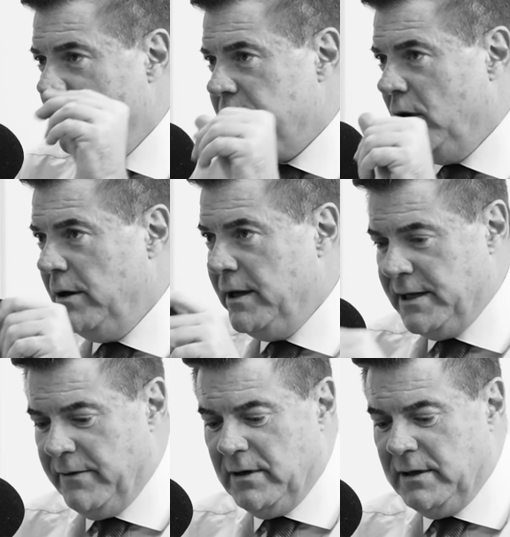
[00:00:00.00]
what was the learnings
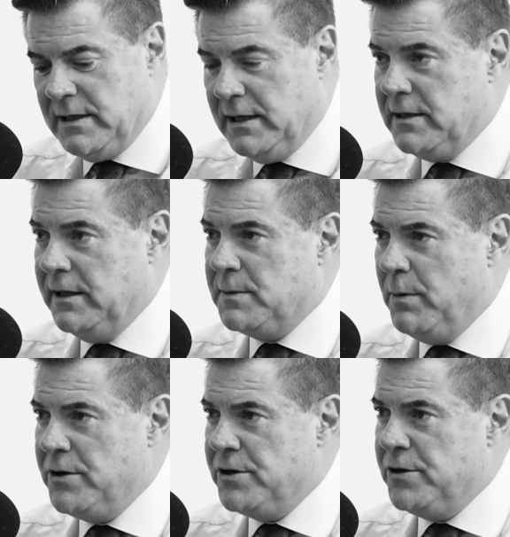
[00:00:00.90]
there since the
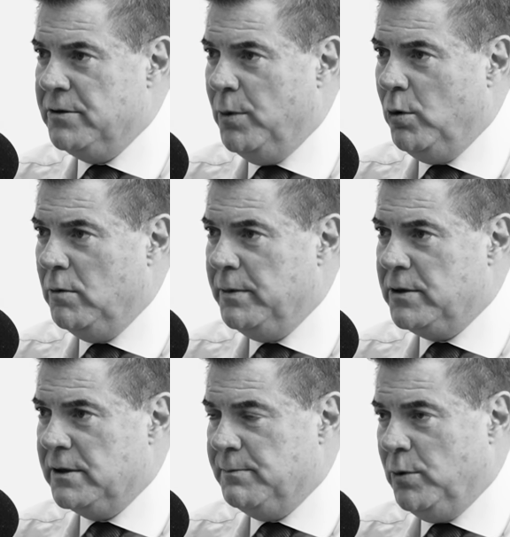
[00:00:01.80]
exposure to the board?
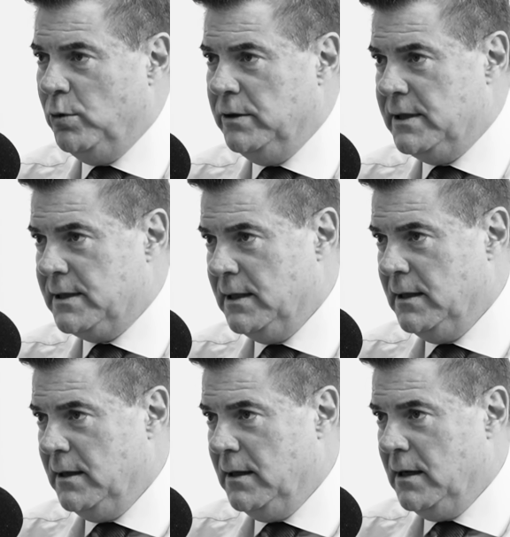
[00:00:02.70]
Because boards,
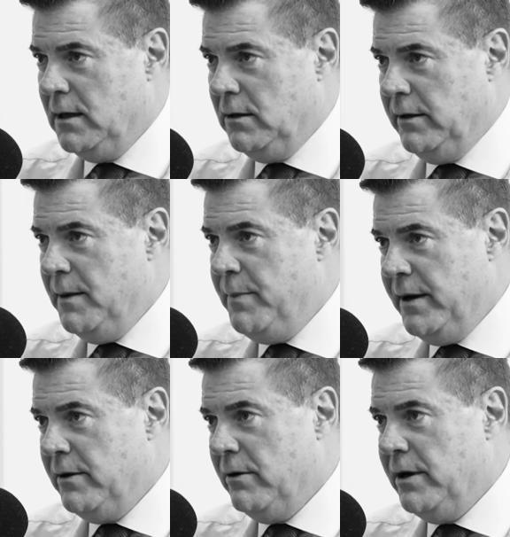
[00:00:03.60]
a lot of their
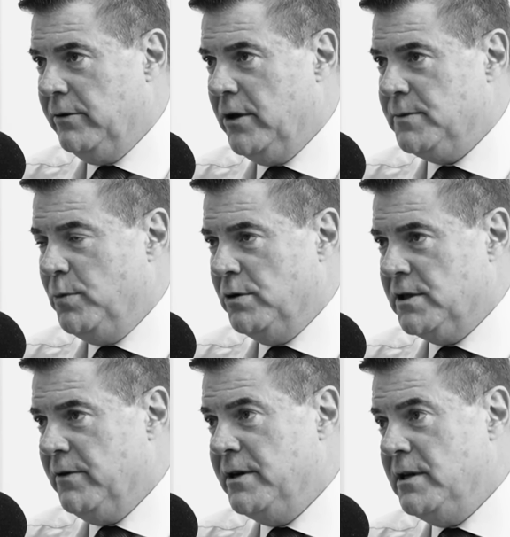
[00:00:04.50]
pedigree on those boards
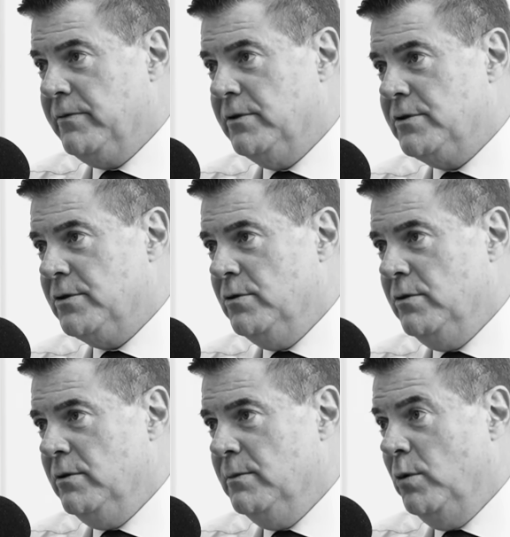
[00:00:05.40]
is very different
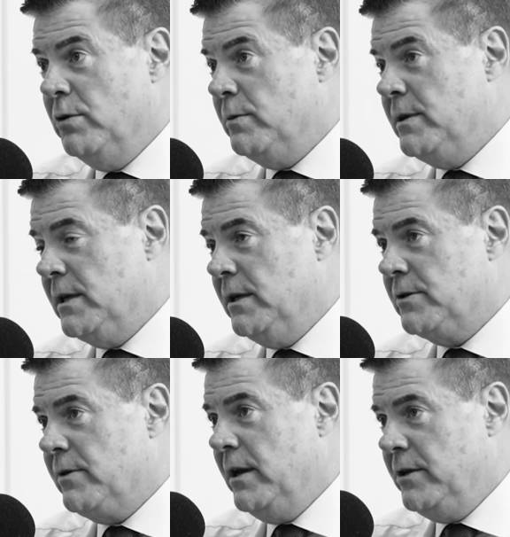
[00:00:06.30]
to the boards we see in
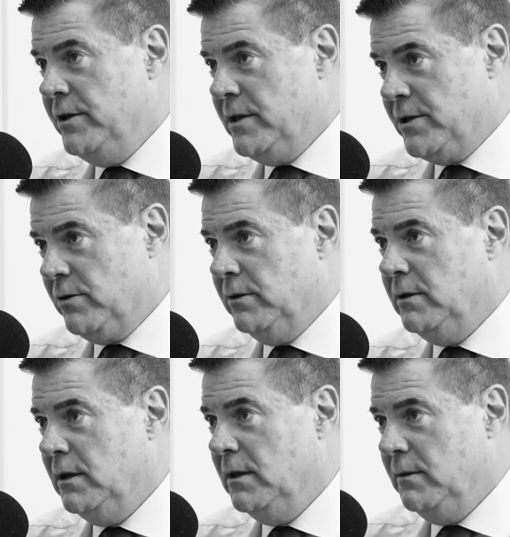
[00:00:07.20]
Australia. You touched on
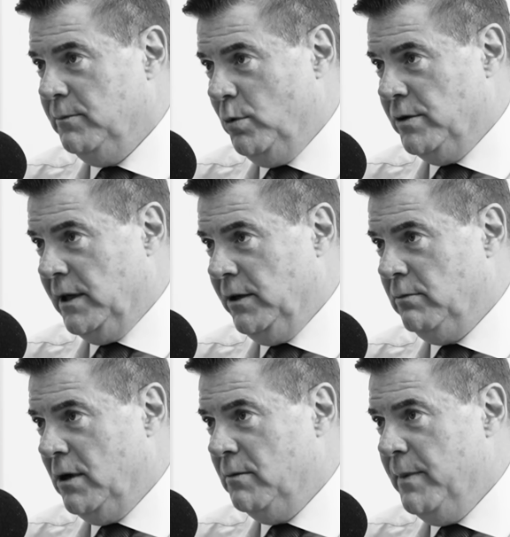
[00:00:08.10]
boards a
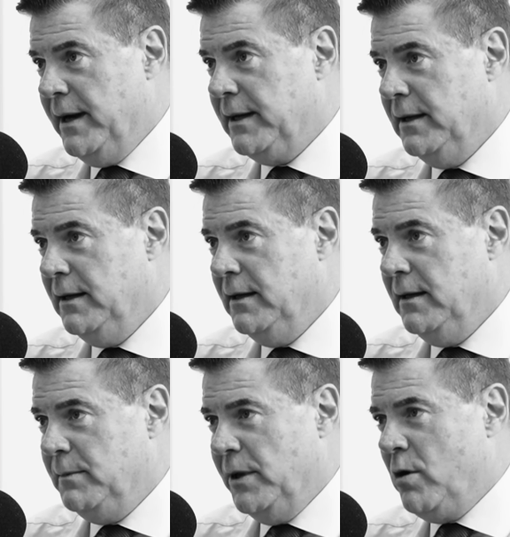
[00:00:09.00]
little while back.
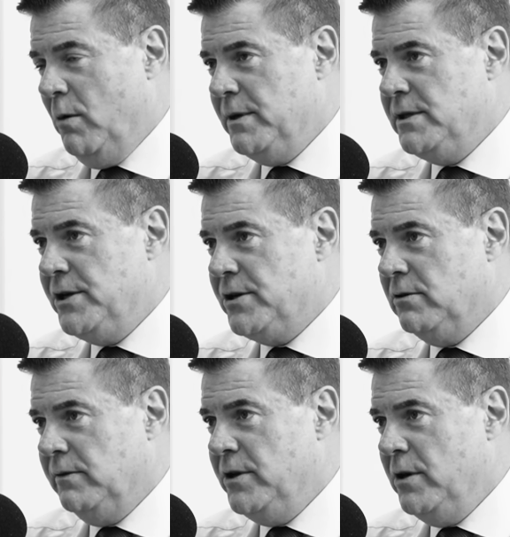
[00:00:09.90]
But the
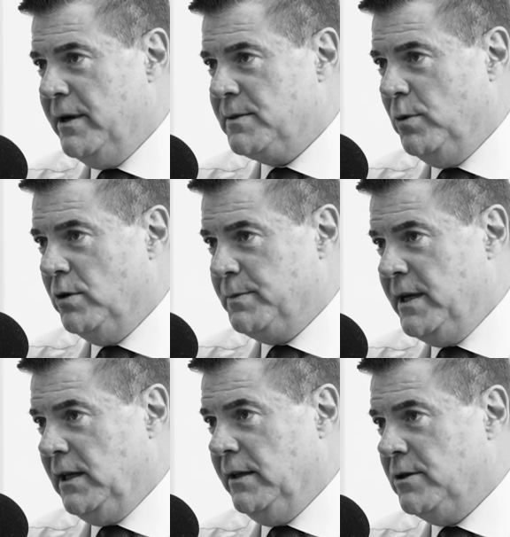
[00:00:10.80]
composition of the US boards,
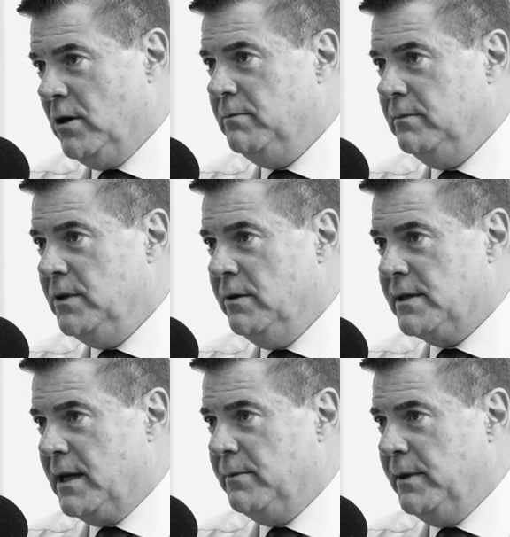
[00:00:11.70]
particularly the top
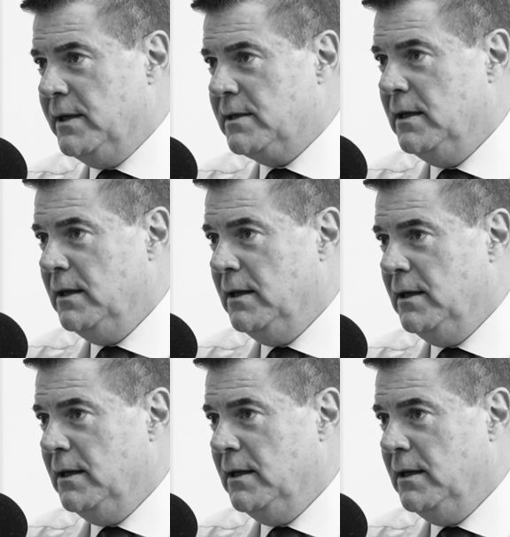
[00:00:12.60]
US companies,